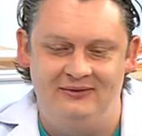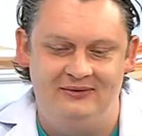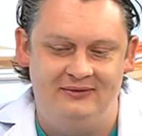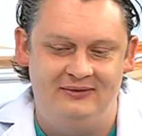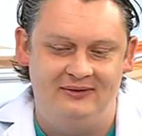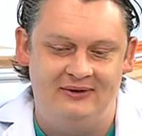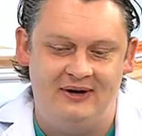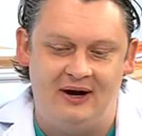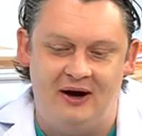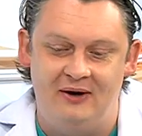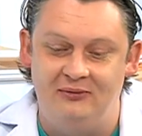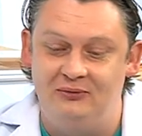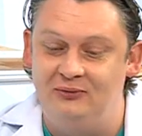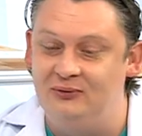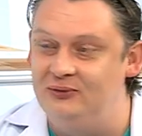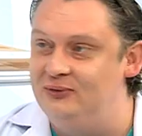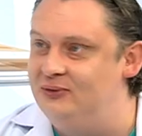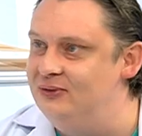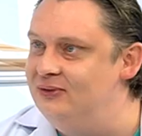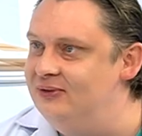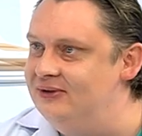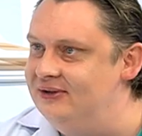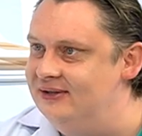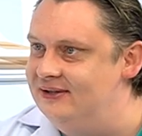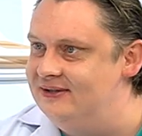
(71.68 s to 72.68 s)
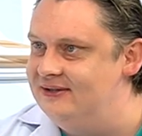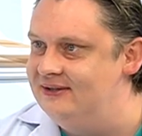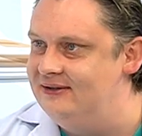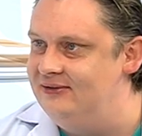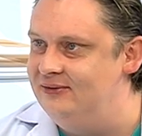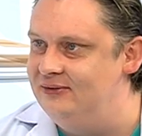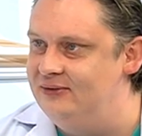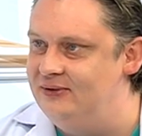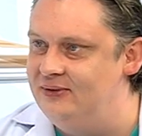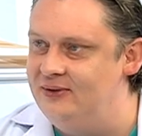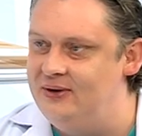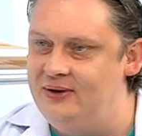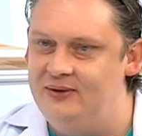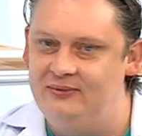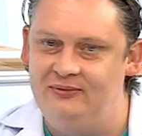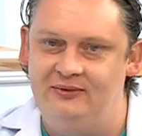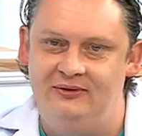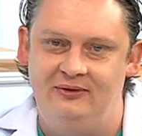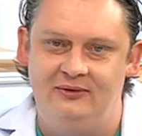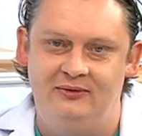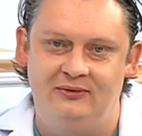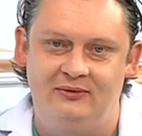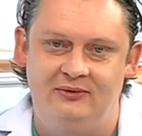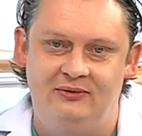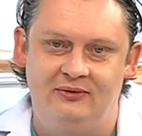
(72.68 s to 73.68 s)
How to do this.
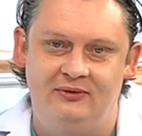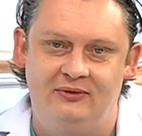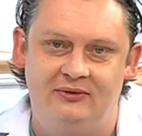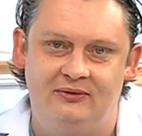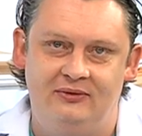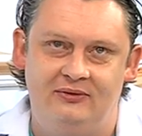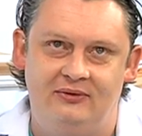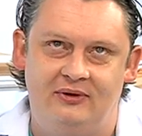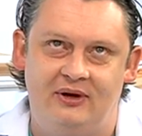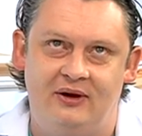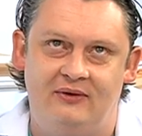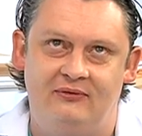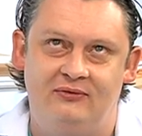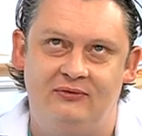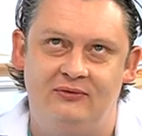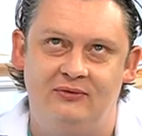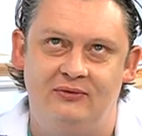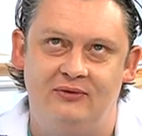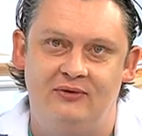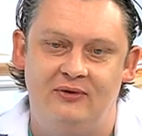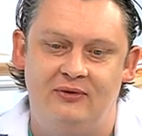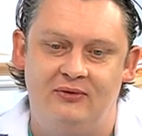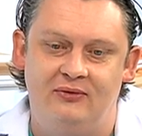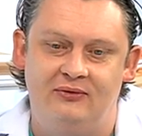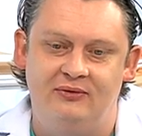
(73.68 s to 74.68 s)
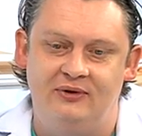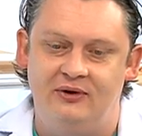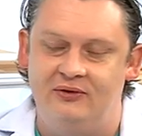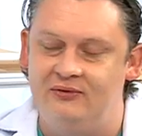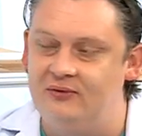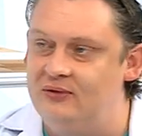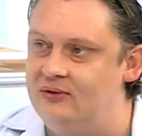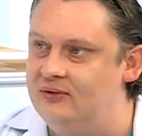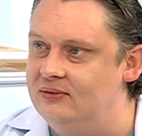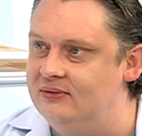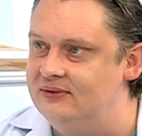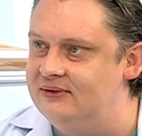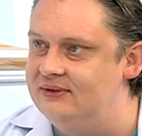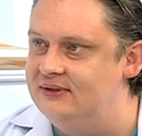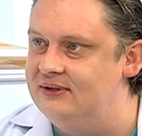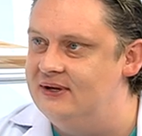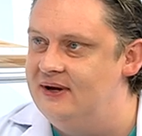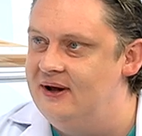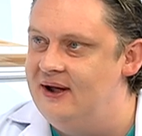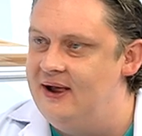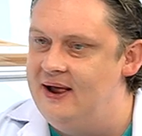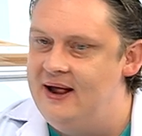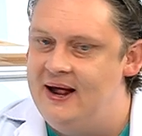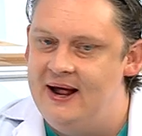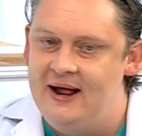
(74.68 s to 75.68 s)
You have to know the rules.
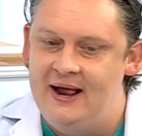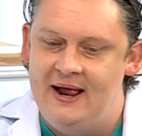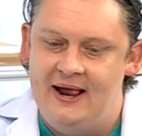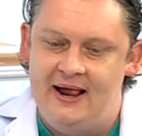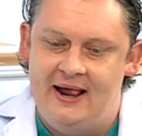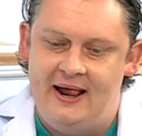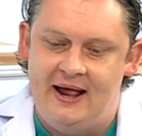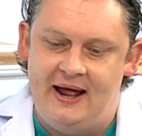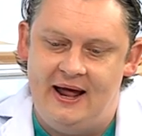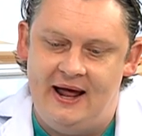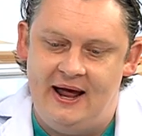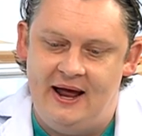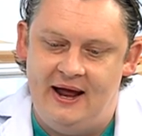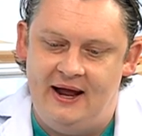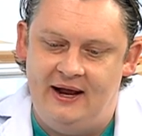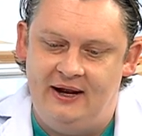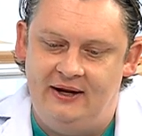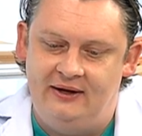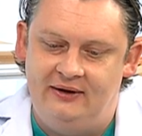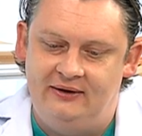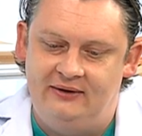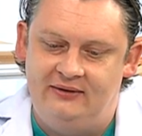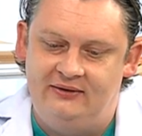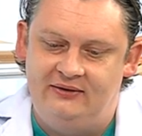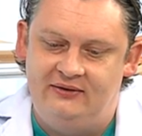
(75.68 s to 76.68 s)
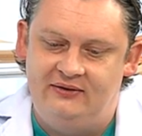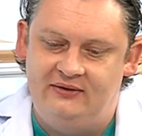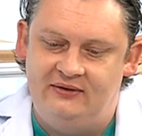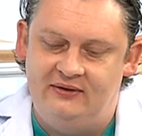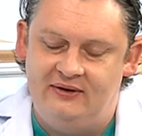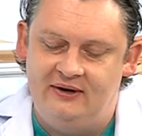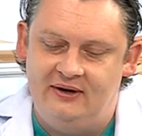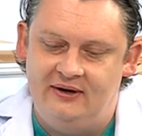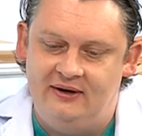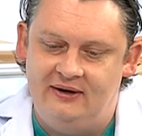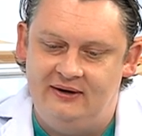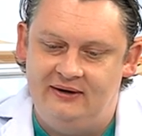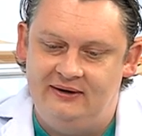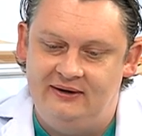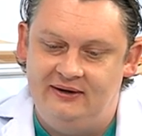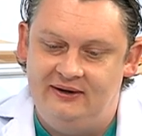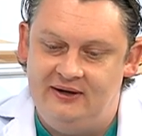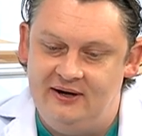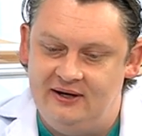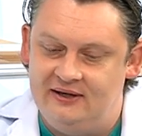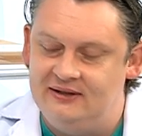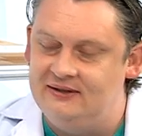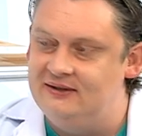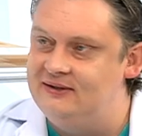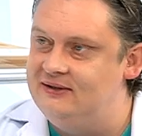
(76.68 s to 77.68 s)
And
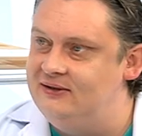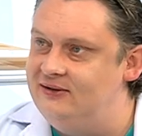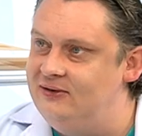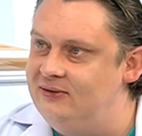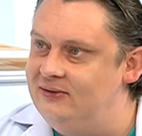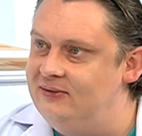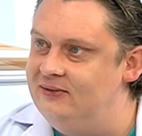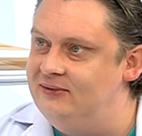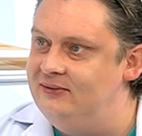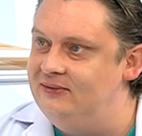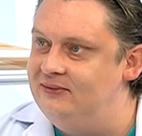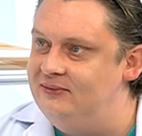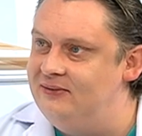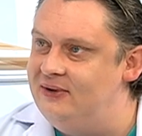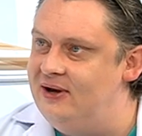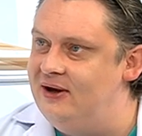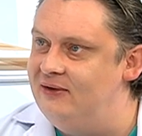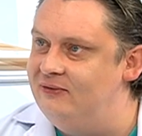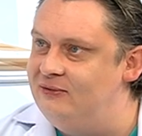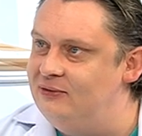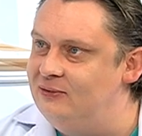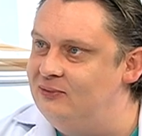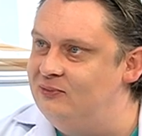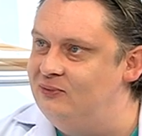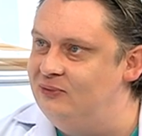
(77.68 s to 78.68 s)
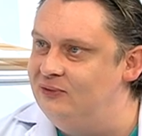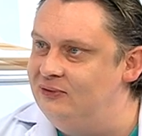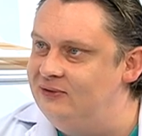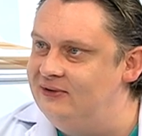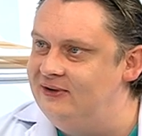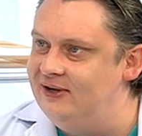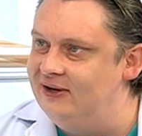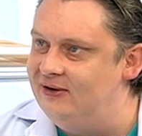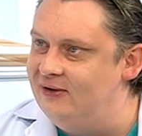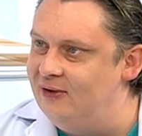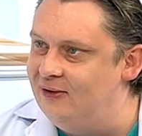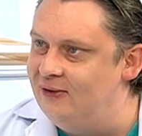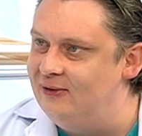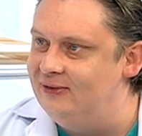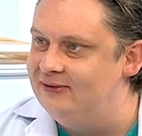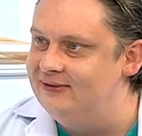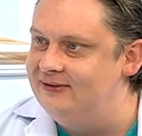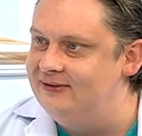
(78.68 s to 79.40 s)
yes, we have to put the gold